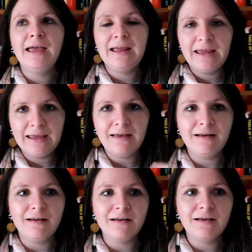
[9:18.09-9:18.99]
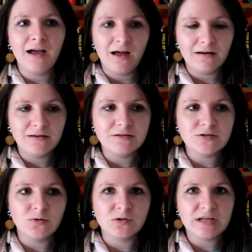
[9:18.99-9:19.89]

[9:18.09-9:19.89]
hear colours or